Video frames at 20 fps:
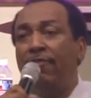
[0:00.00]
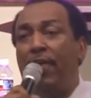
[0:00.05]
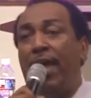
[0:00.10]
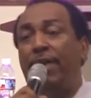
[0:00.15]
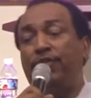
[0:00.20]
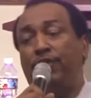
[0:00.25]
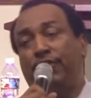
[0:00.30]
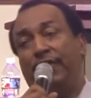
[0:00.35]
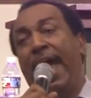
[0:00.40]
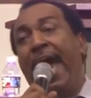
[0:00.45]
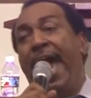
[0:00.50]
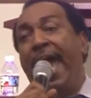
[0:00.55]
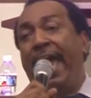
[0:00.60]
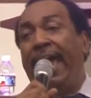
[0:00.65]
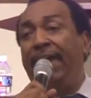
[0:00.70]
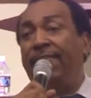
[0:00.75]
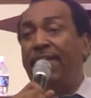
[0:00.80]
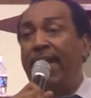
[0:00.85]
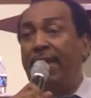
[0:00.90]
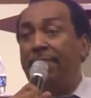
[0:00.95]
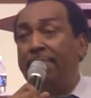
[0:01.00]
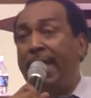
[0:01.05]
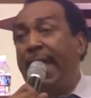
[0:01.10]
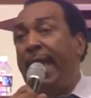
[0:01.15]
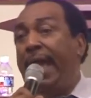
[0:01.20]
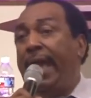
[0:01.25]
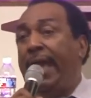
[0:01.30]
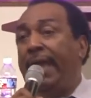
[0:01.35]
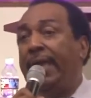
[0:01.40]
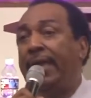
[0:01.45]
for saving
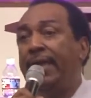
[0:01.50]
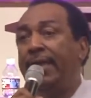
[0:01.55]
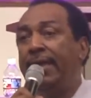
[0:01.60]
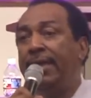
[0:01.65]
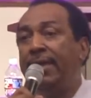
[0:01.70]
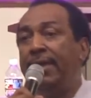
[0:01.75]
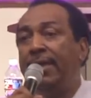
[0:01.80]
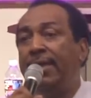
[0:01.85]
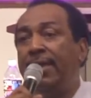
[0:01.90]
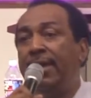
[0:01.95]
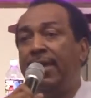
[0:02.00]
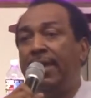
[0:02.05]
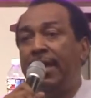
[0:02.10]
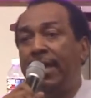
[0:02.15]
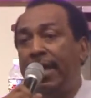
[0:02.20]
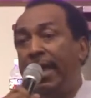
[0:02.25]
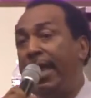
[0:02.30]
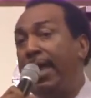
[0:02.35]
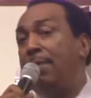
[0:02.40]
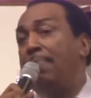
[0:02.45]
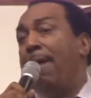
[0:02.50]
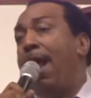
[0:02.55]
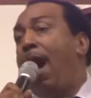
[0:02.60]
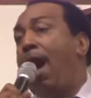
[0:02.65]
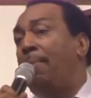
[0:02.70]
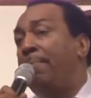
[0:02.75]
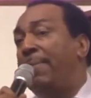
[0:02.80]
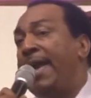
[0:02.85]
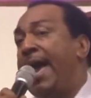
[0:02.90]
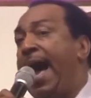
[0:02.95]
me. He
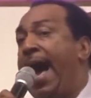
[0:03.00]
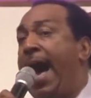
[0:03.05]
brought me